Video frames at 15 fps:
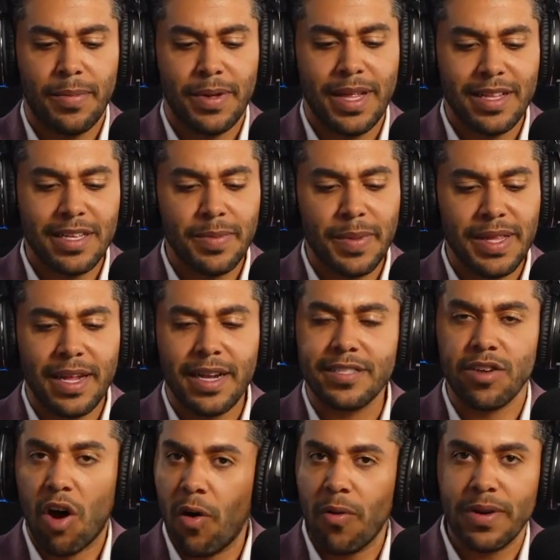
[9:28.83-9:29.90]
But that doesn't mean that
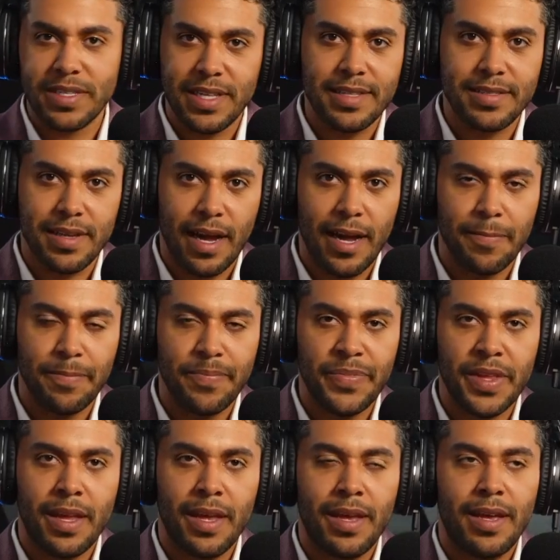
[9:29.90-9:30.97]
it's always that time.
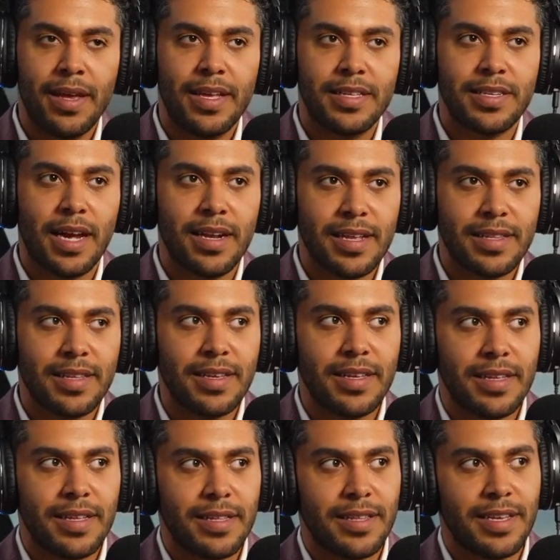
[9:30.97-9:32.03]
It's kind of like
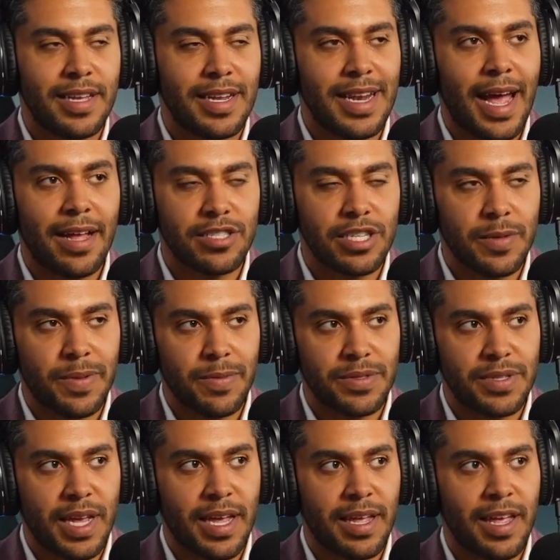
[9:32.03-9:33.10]
the analogy people
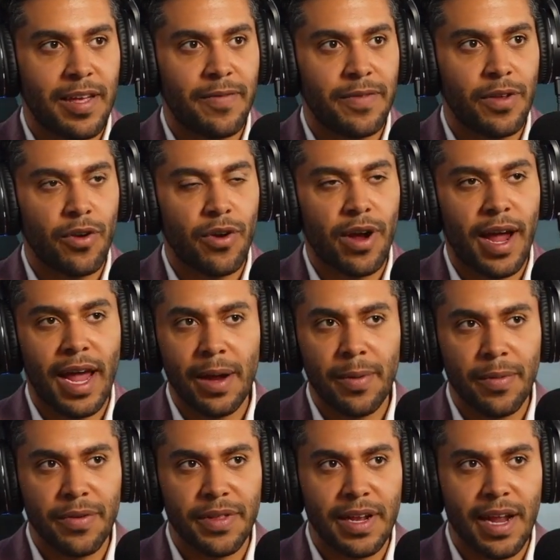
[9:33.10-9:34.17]
say, if you're a
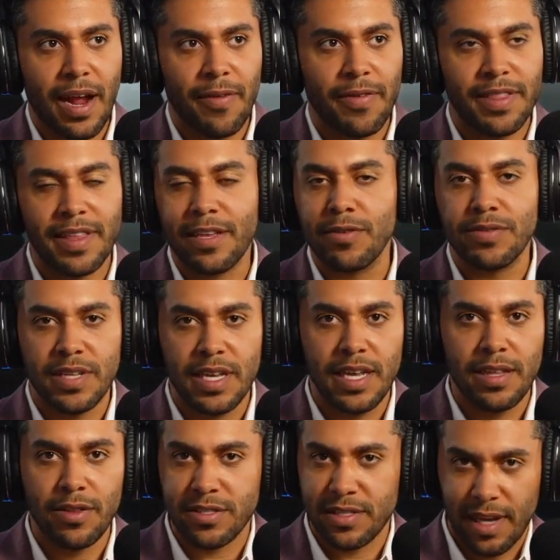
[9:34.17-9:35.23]
hammer, then everything you
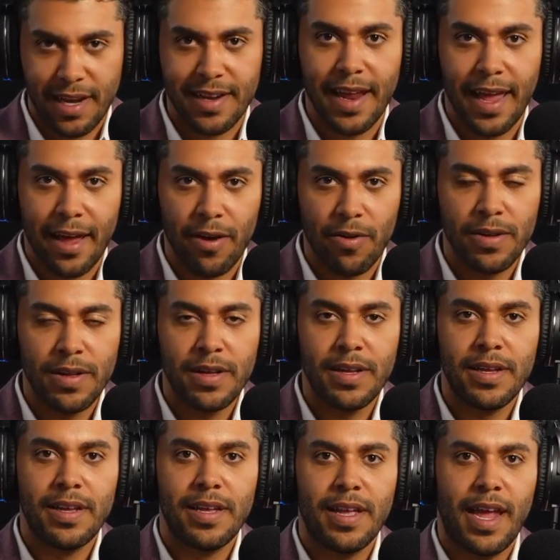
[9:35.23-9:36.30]
see looks like a nail.
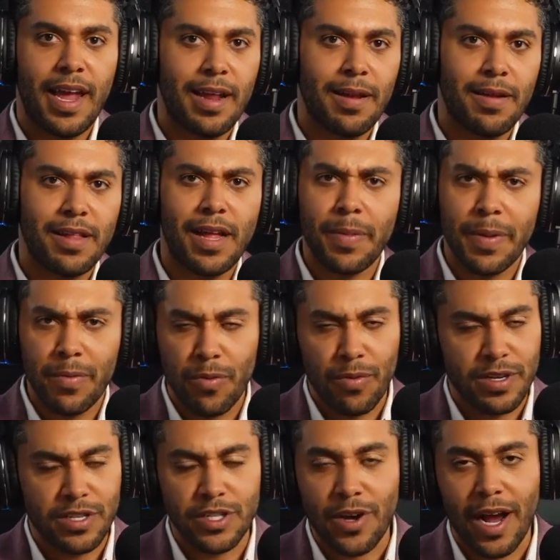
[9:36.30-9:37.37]
And a lot of people
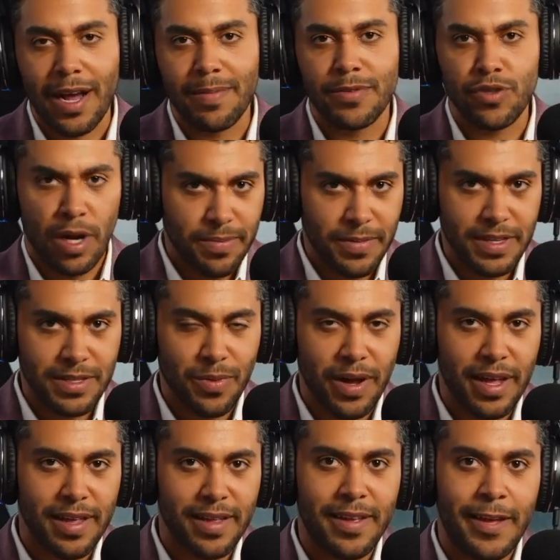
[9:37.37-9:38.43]
will describe Trump this
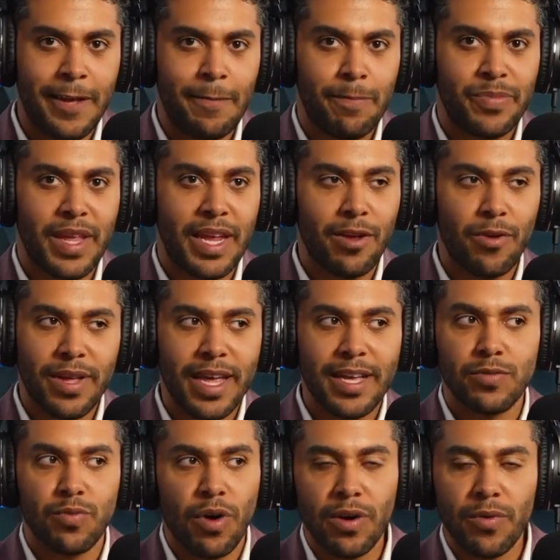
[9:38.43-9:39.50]
way, that he only
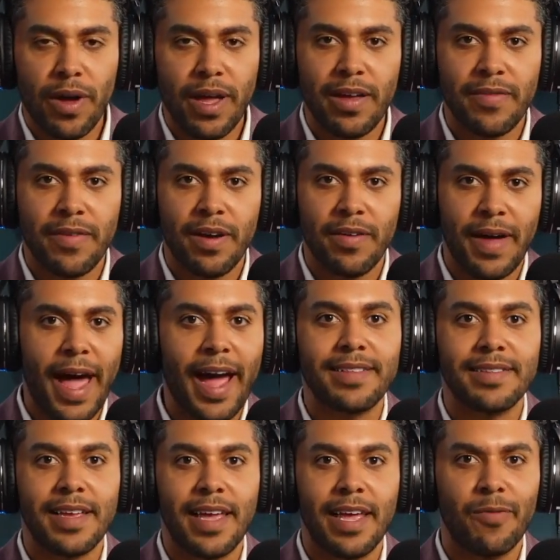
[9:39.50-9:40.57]
has one way of
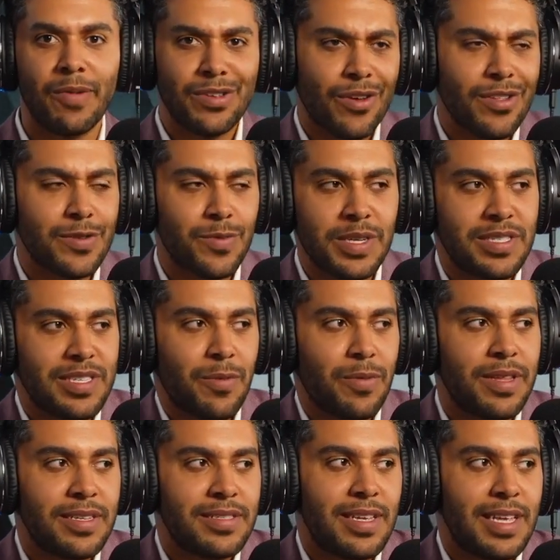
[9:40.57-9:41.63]
acting. And we saw this recently
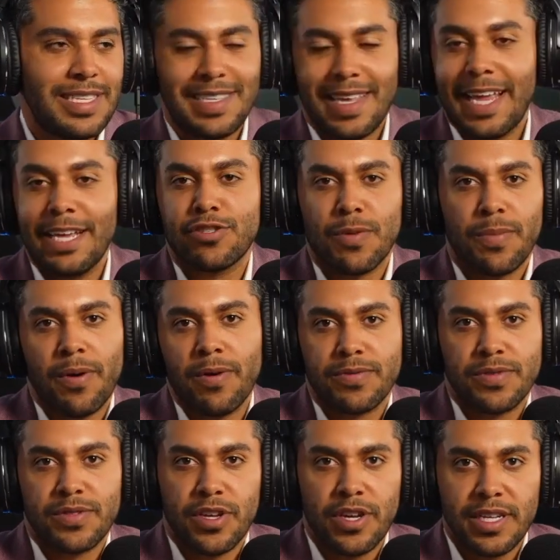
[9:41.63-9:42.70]
with his Easter
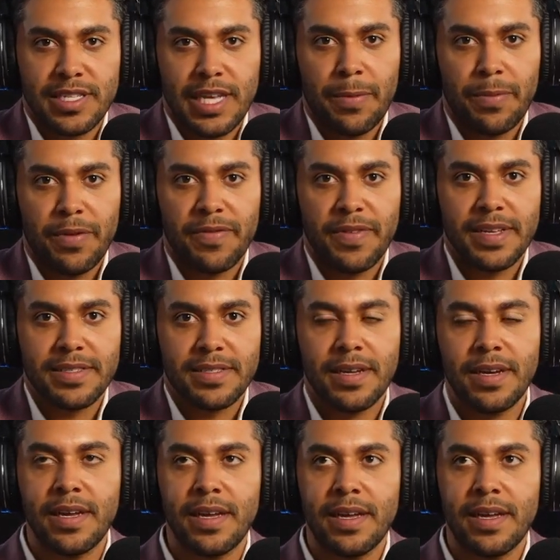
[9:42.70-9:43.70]
post was a good example of this.